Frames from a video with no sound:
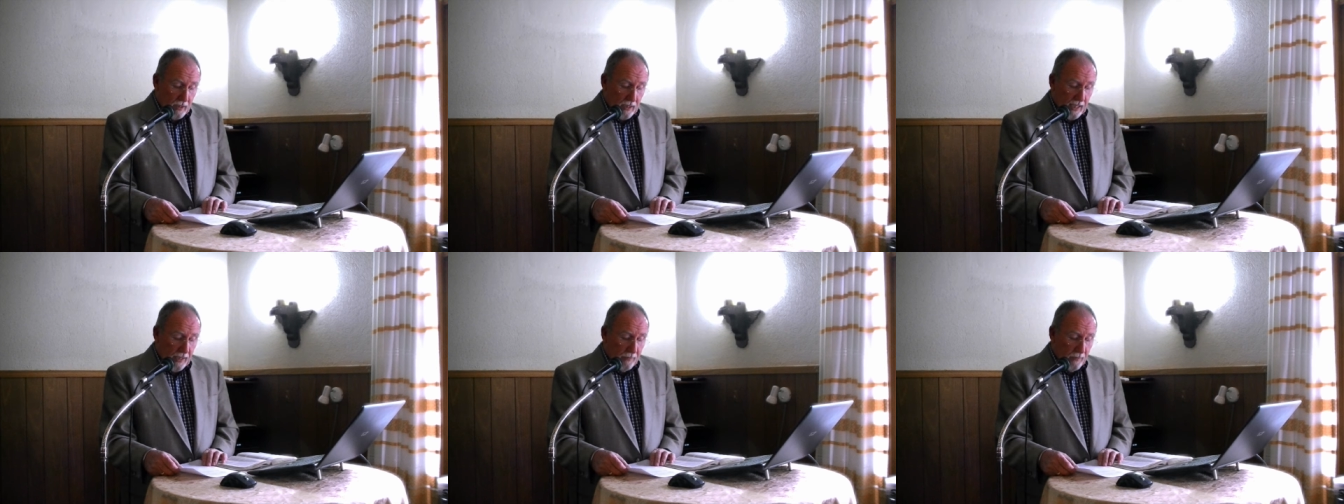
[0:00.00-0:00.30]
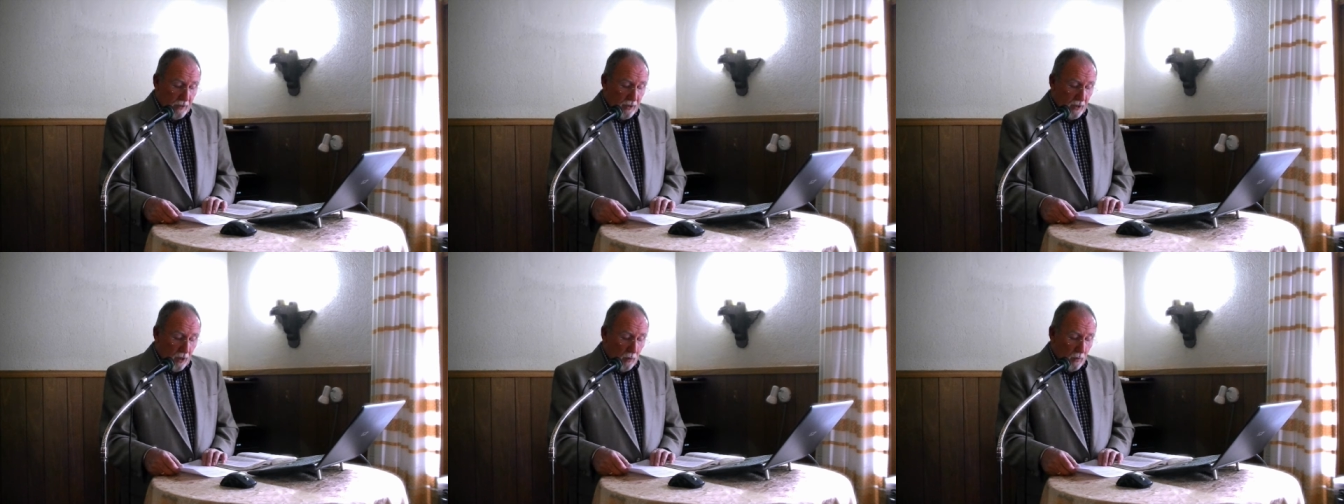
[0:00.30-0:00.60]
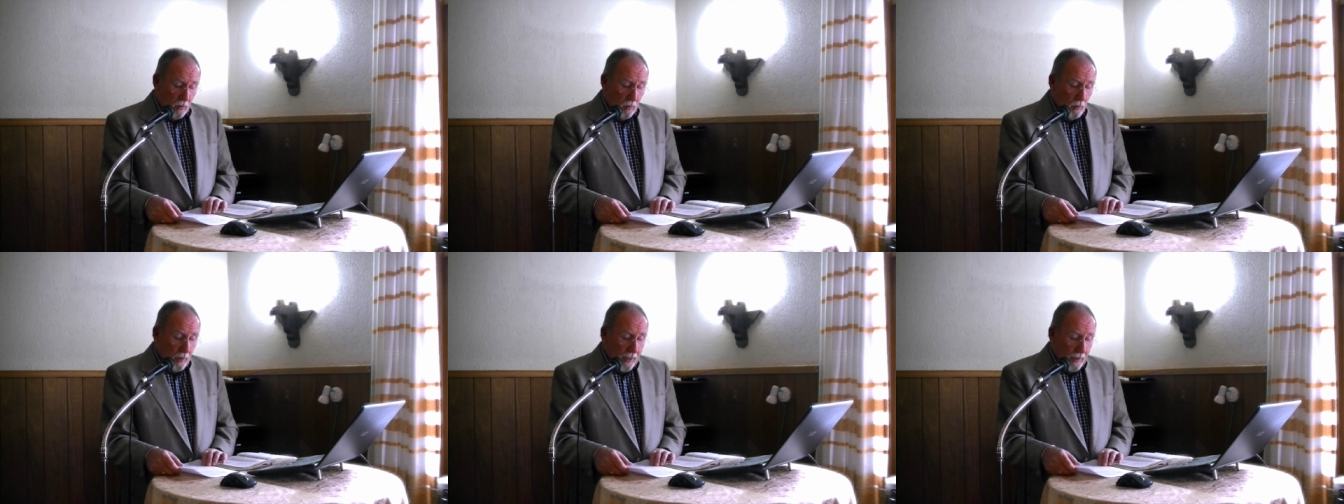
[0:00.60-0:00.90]
would
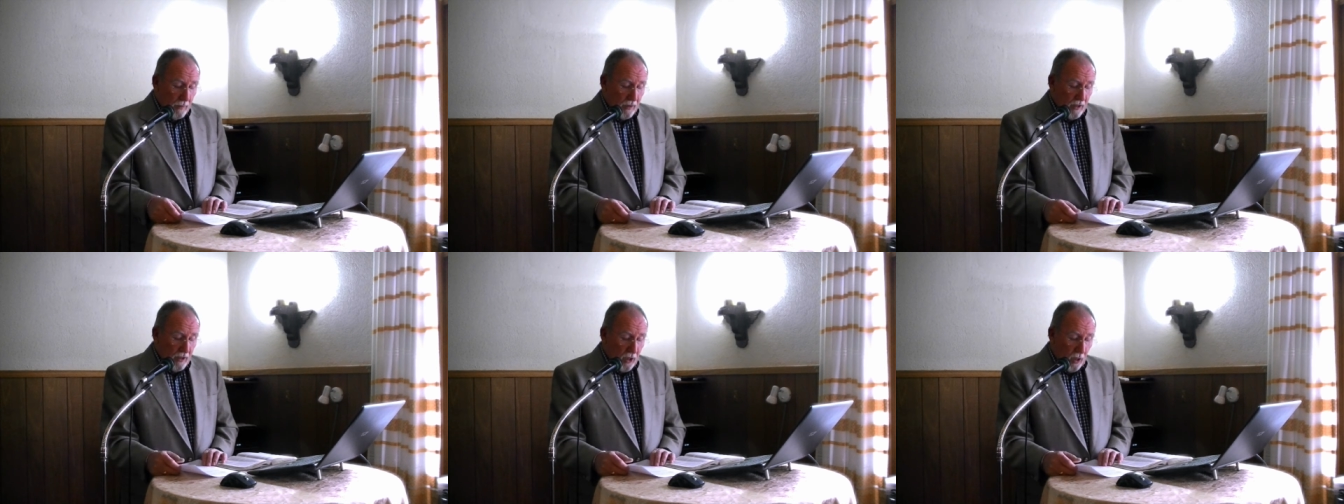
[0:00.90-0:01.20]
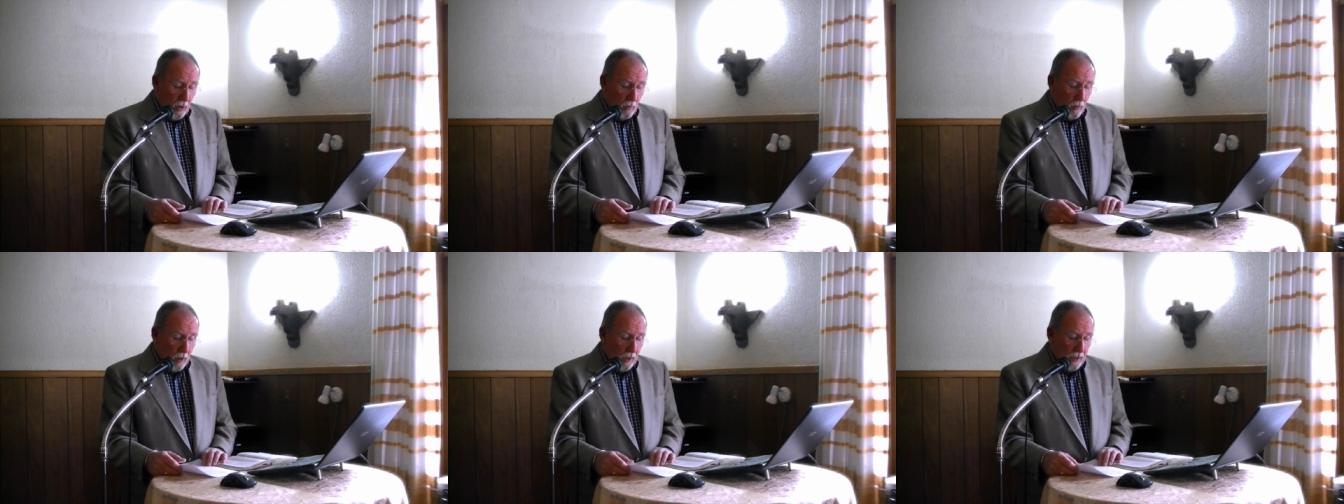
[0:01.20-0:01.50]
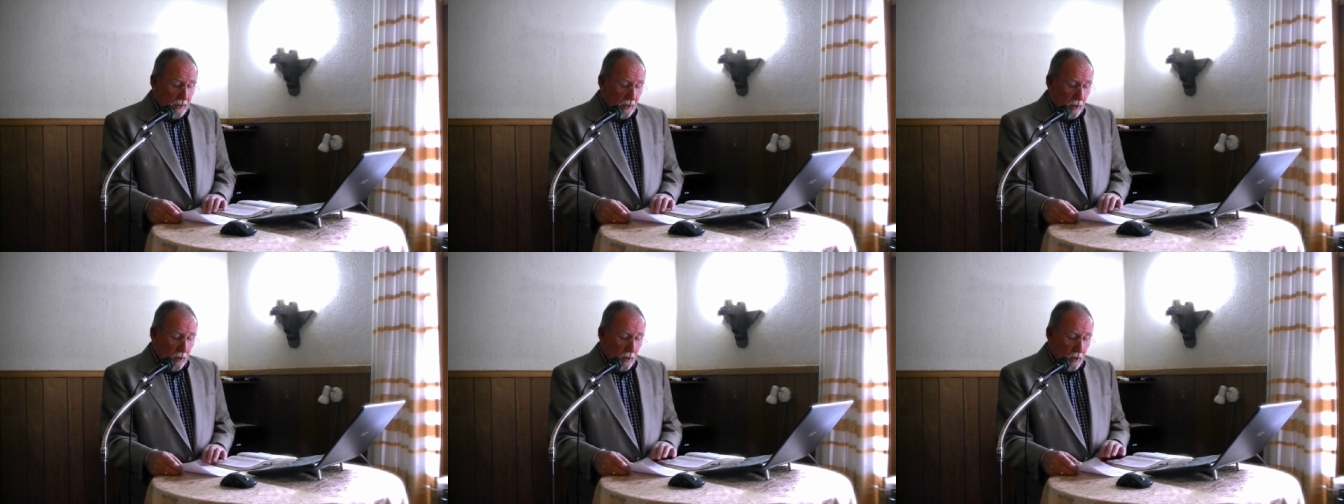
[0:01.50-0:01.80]
not, we would not
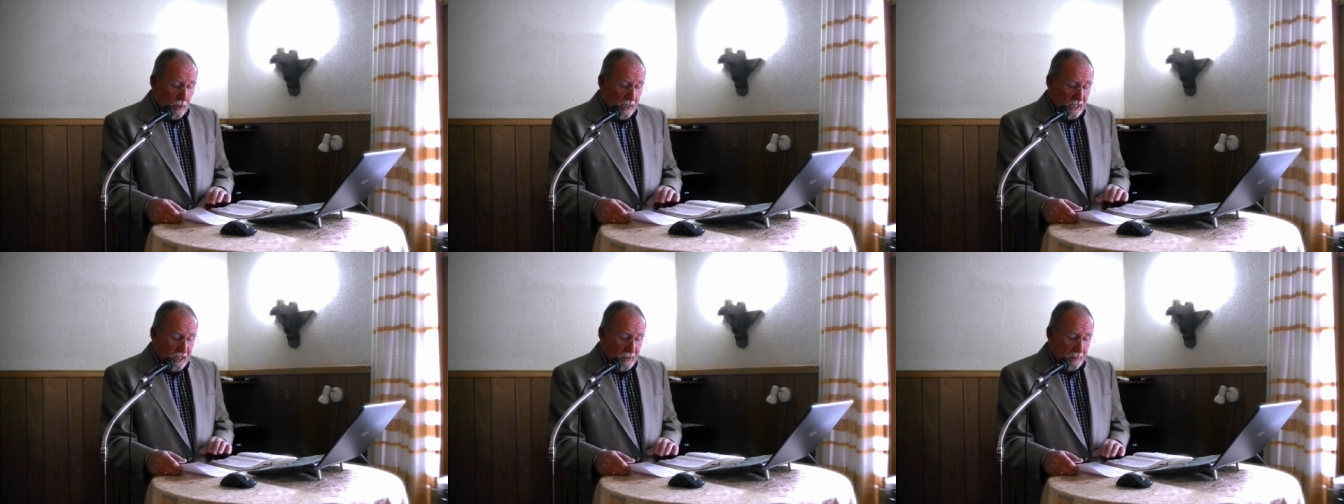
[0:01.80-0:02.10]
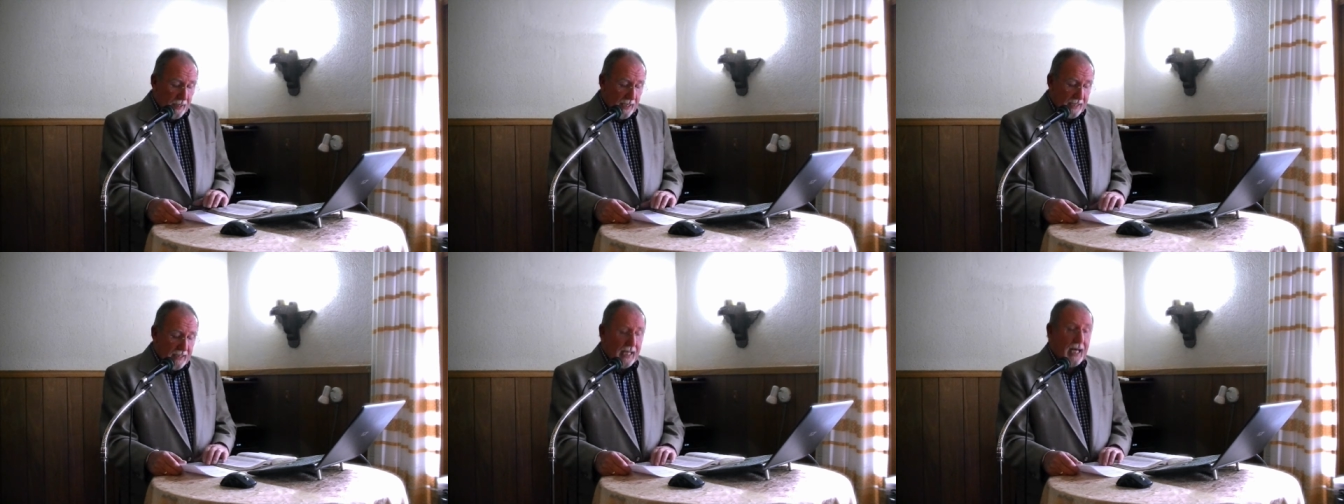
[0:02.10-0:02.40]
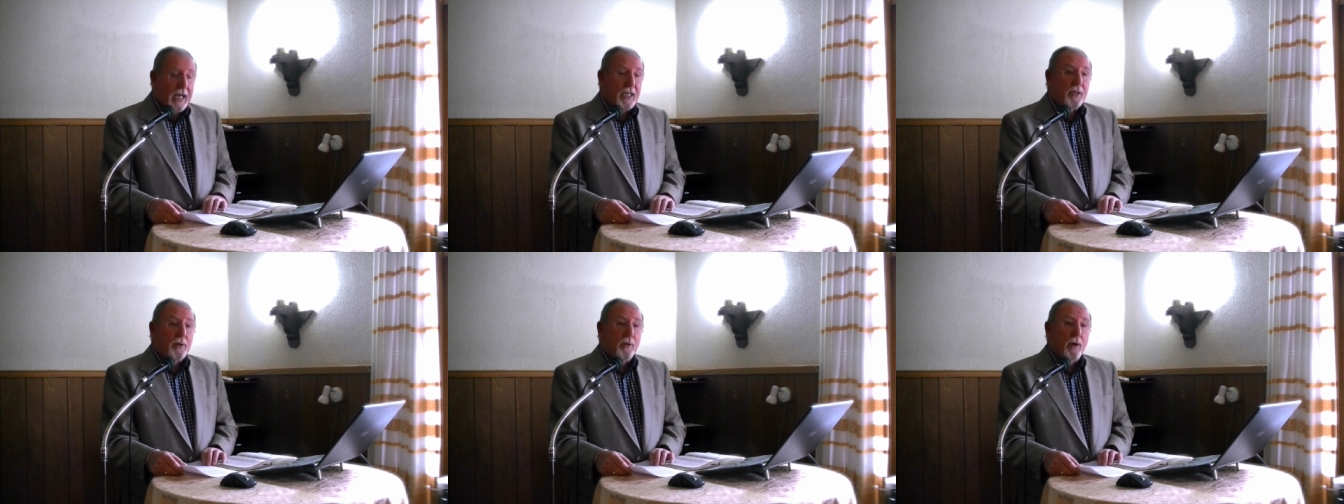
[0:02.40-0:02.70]
want or expect
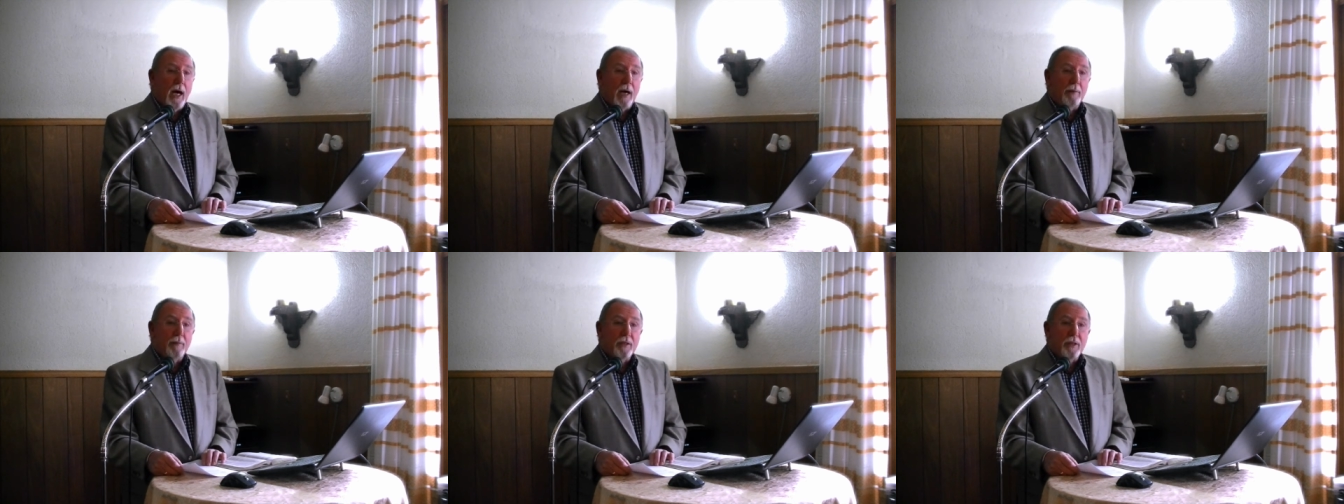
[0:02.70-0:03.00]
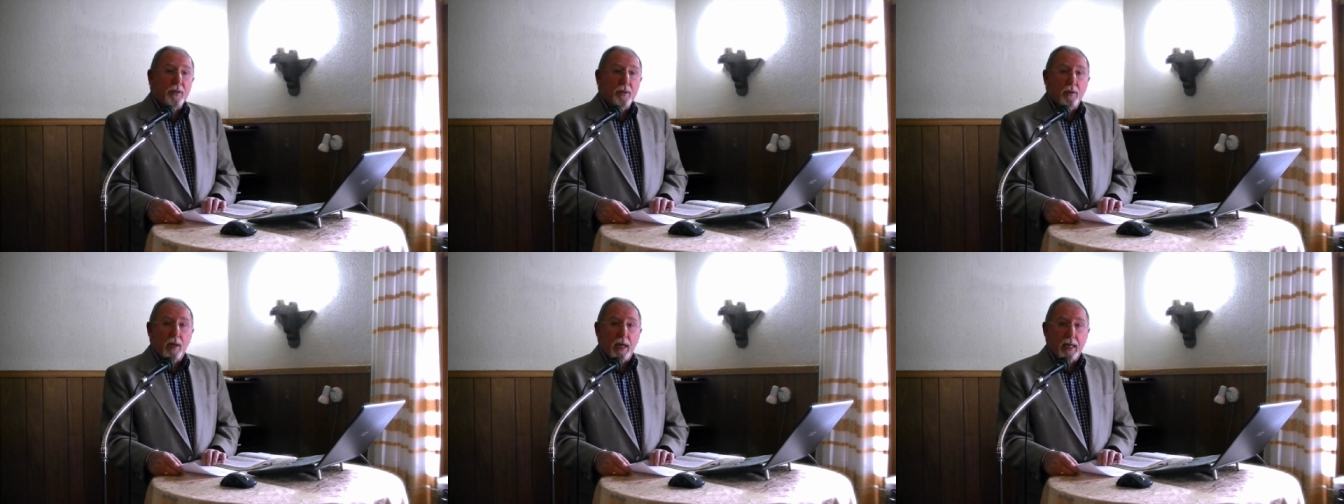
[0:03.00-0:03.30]
that to happen to